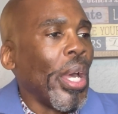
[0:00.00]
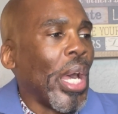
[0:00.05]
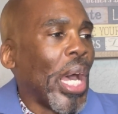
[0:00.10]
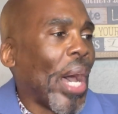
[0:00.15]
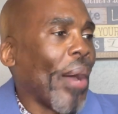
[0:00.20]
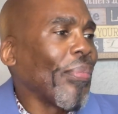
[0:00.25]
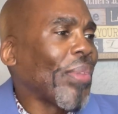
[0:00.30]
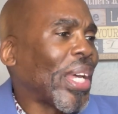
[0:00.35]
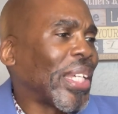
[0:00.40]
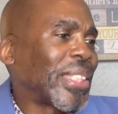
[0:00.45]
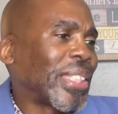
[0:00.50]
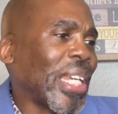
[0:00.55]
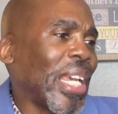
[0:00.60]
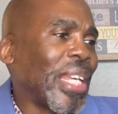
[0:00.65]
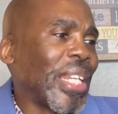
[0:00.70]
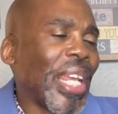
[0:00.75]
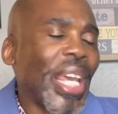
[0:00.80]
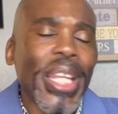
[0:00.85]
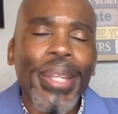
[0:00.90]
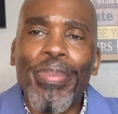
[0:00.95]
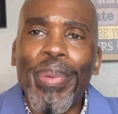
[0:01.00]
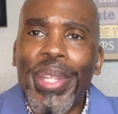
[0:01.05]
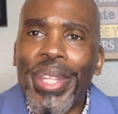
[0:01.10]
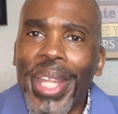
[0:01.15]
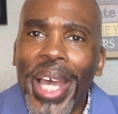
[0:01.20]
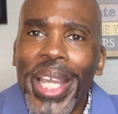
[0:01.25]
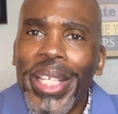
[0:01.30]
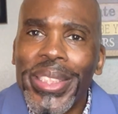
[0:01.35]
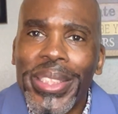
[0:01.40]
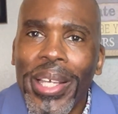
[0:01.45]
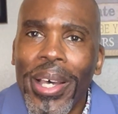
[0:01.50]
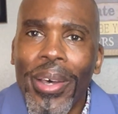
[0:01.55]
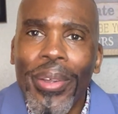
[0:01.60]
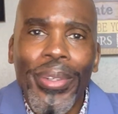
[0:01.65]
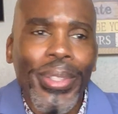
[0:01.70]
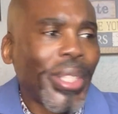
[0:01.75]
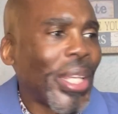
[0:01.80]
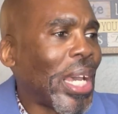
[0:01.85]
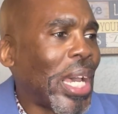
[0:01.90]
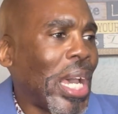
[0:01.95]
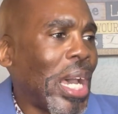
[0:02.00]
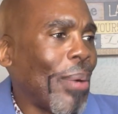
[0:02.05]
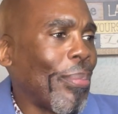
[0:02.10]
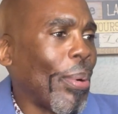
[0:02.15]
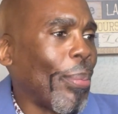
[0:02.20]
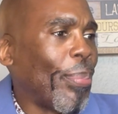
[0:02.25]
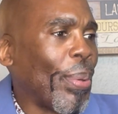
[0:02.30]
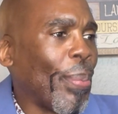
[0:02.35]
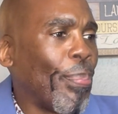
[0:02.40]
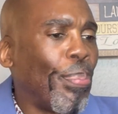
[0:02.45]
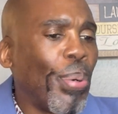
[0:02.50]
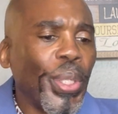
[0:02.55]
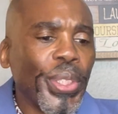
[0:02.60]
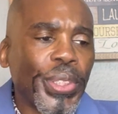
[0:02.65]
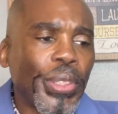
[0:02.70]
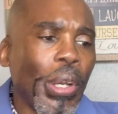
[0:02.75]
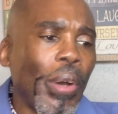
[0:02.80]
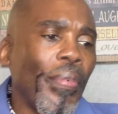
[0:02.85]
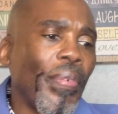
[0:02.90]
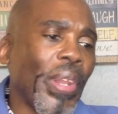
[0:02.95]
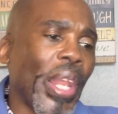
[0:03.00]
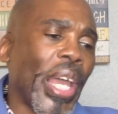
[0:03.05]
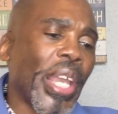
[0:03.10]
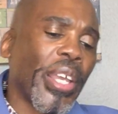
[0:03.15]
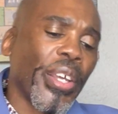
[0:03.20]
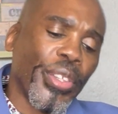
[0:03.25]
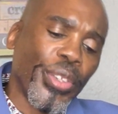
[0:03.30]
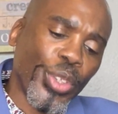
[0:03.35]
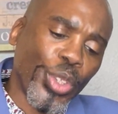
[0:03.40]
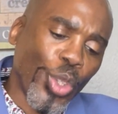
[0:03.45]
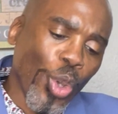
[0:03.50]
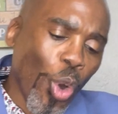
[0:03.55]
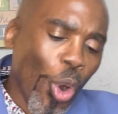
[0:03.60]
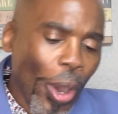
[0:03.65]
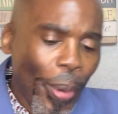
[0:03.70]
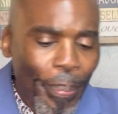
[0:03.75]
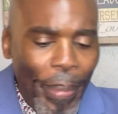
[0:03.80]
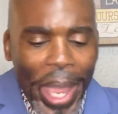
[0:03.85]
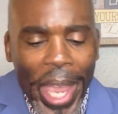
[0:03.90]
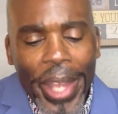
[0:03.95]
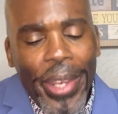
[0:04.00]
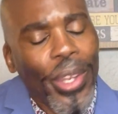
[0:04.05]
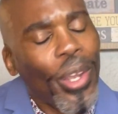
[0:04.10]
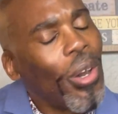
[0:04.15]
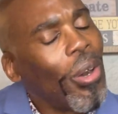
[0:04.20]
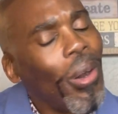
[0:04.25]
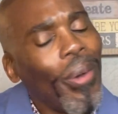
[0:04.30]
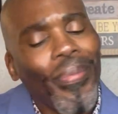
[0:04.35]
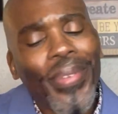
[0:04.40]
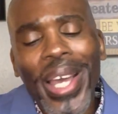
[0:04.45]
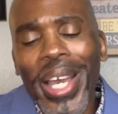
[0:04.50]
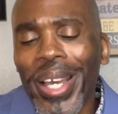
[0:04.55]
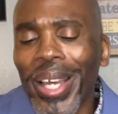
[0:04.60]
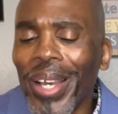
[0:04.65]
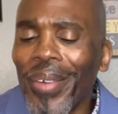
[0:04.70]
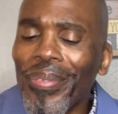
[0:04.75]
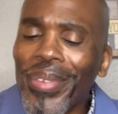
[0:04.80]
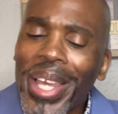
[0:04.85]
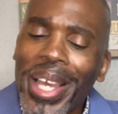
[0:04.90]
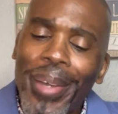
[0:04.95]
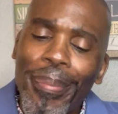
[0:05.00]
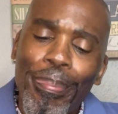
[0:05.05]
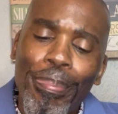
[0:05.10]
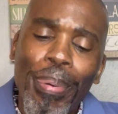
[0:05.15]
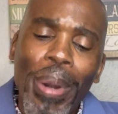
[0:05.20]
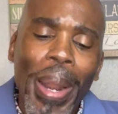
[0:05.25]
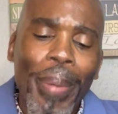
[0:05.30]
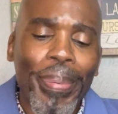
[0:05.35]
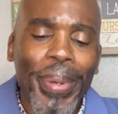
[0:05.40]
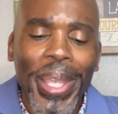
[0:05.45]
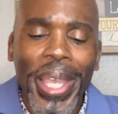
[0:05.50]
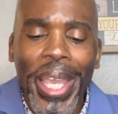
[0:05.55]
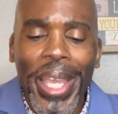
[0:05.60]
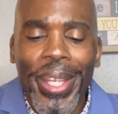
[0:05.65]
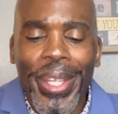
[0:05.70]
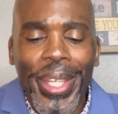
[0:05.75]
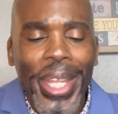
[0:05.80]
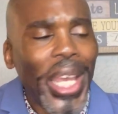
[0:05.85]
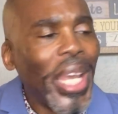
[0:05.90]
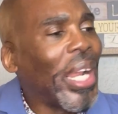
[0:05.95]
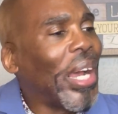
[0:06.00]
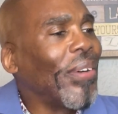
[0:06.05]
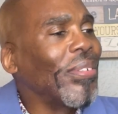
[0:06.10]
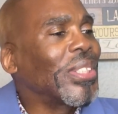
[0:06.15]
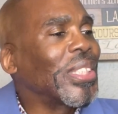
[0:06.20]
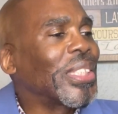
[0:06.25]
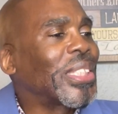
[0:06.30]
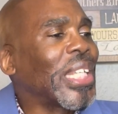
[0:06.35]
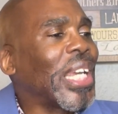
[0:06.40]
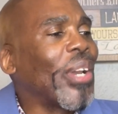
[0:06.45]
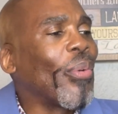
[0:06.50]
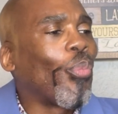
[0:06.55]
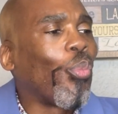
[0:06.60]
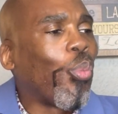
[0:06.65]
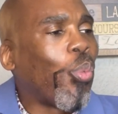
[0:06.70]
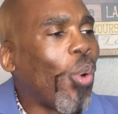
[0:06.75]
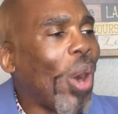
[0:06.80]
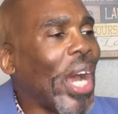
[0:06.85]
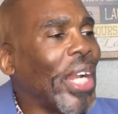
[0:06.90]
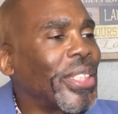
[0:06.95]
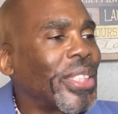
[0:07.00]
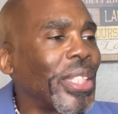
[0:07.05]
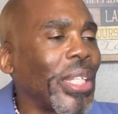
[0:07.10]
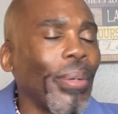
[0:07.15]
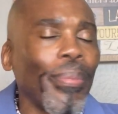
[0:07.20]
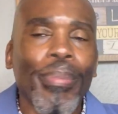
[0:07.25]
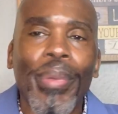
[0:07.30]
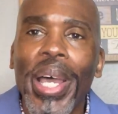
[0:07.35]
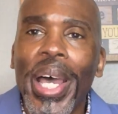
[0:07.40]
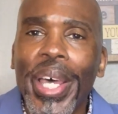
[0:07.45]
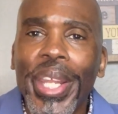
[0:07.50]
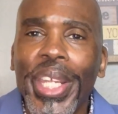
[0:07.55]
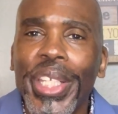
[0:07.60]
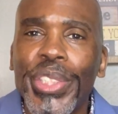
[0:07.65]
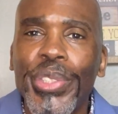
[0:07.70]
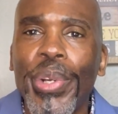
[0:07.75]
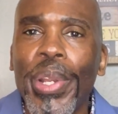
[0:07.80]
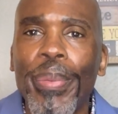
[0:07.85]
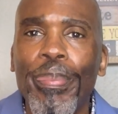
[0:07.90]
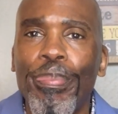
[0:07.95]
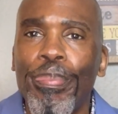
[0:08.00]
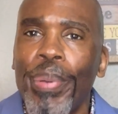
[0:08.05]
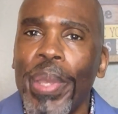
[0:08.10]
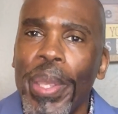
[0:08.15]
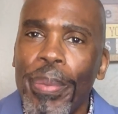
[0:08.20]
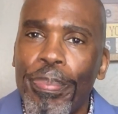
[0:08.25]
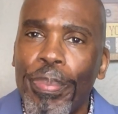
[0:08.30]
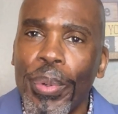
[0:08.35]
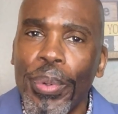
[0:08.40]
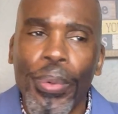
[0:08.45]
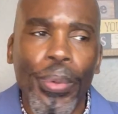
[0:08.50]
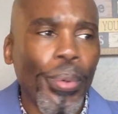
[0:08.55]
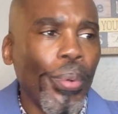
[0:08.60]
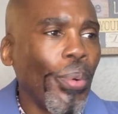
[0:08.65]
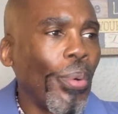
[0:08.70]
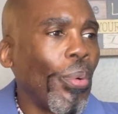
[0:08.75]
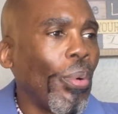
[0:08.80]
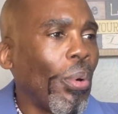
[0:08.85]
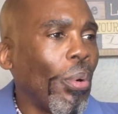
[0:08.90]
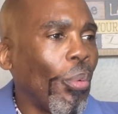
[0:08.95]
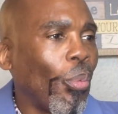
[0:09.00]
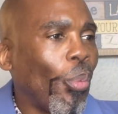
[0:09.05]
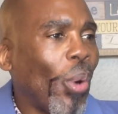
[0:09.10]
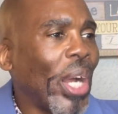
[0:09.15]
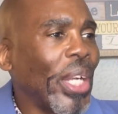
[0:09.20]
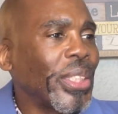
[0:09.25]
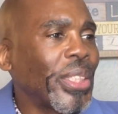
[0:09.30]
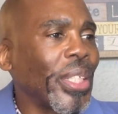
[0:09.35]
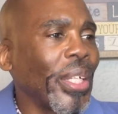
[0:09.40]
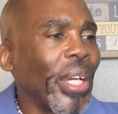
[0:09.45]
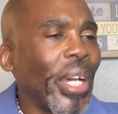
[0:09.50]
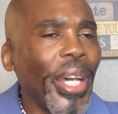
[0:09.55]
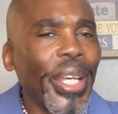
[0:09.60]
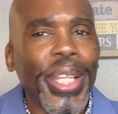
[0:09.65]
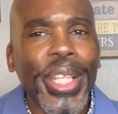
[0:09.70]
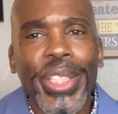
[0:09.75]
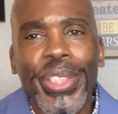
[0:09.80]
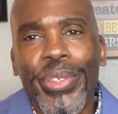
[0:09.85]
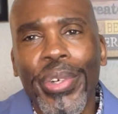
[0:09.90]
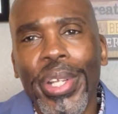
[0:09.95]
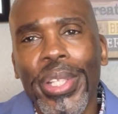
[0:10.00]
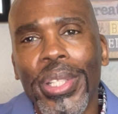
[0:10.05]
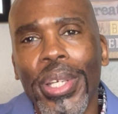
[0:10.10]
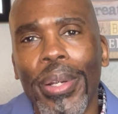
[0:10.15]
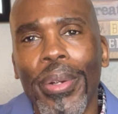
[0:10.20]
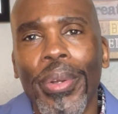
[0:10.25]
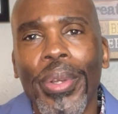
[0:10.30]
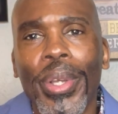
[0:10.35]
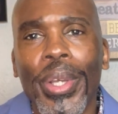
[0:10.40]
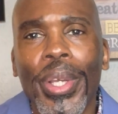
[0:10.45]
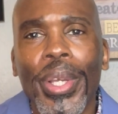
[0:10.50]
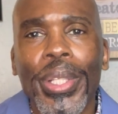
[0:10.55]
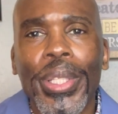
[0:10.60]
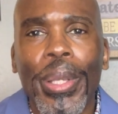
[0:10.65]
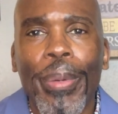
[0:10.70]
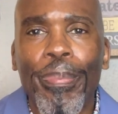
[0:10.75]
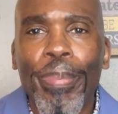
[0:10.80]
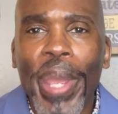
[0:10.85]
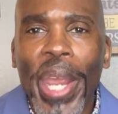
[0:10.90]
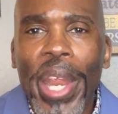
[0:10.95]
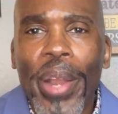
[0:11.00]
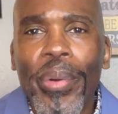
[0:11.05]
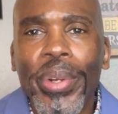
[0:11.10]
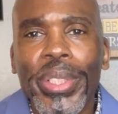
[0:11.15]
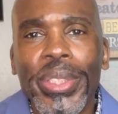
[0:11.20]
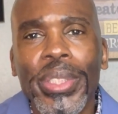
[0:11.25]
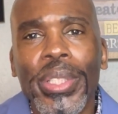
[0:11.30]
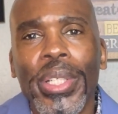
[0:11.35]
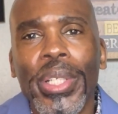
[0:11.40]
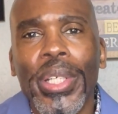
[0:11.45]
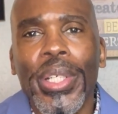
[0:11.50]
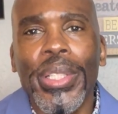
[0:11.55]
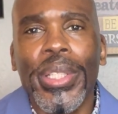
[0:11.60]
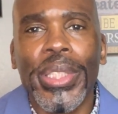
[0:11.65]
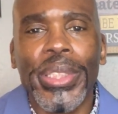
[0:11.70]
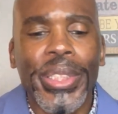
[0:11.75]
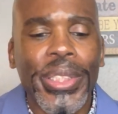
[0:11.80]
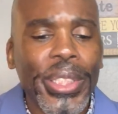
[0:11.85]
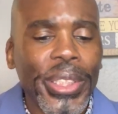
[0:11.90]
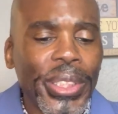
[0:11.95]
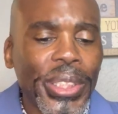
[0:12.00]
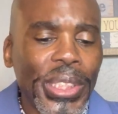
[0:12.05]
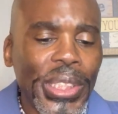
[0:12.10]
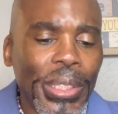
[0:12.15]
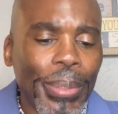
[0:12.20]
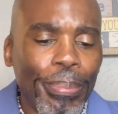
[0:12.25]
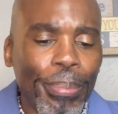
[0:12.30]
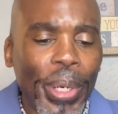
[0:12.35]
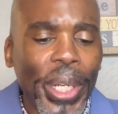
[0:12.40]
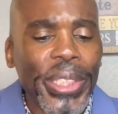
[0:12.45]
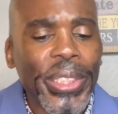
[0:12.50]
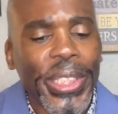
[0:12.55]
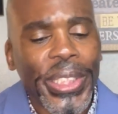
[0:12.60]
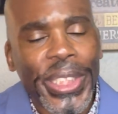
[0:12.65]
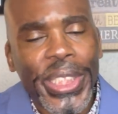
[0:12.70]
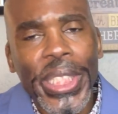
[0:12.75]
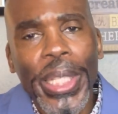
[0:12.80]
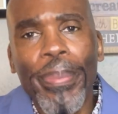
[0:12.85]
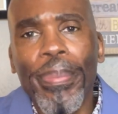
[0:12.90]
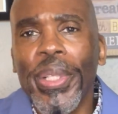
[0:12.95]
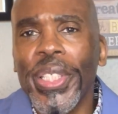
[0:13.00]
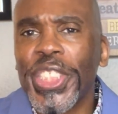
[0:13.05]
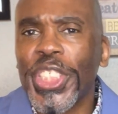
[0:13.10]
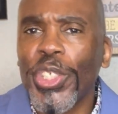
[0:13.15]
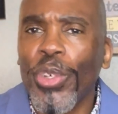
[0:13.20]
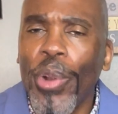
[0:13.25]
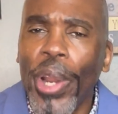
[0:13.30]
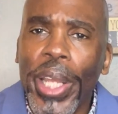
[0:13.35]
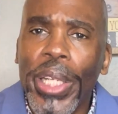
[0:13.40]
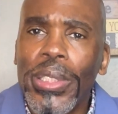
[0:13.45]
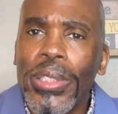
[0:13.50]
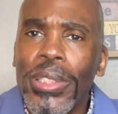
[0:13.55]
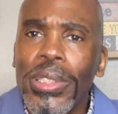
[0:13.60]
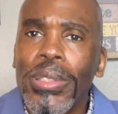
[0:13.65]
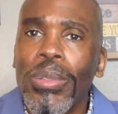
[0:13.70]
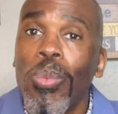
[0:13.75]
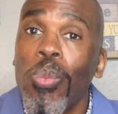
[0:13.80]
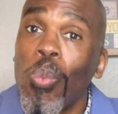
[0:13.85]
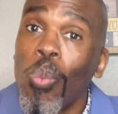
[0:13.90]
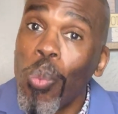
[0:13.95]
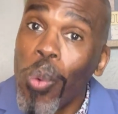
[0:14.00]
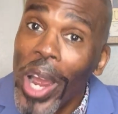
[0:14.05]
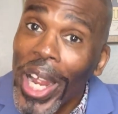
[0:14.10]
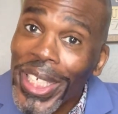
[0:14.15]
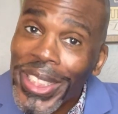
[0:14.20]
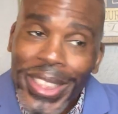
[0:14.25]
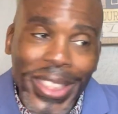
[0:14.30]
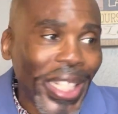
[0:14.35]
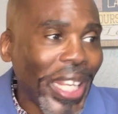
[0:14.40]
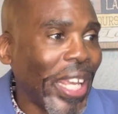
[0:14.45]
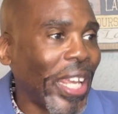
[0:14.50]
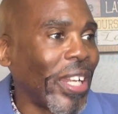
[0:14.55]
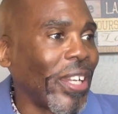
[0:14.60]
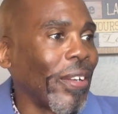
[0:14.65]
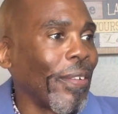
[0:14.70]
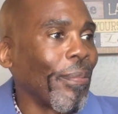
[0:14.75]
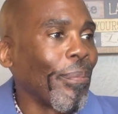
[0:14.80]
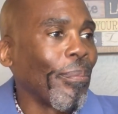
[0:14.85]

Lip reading: I'm not saying they have to be nice all the time or be pushed over like a doormat. No, I'm not propagating that. I'm just saying watch them, how they treat people. Watch how they treat their parents, the sisters and brothers, the siblings, strangers. Watch that.